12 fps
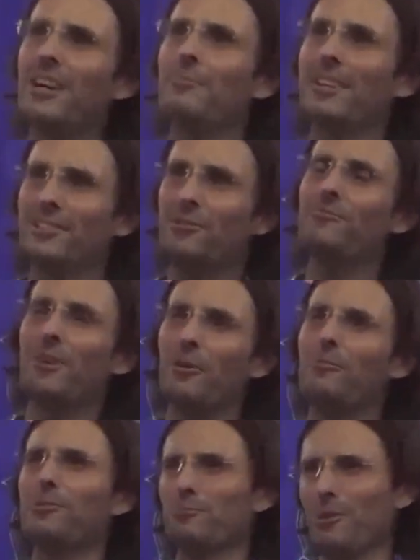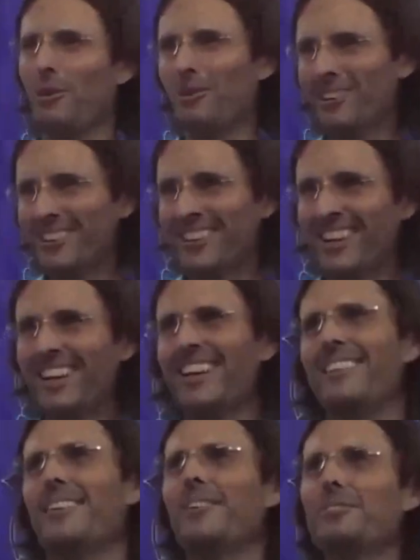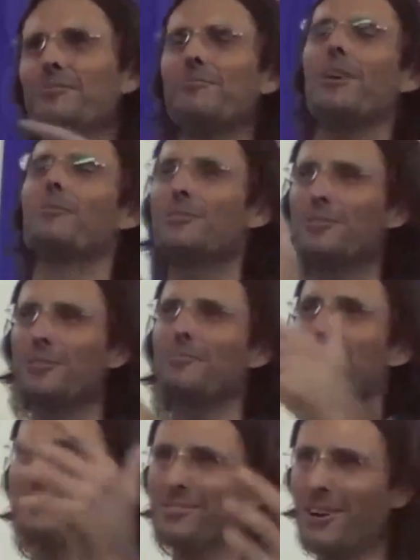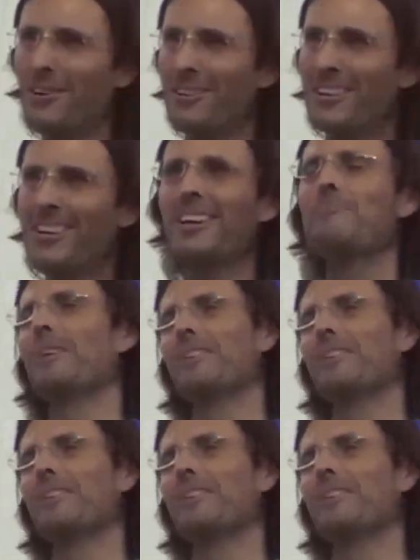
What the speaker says: something that you felt was wrong, then you felt you should have been sorry,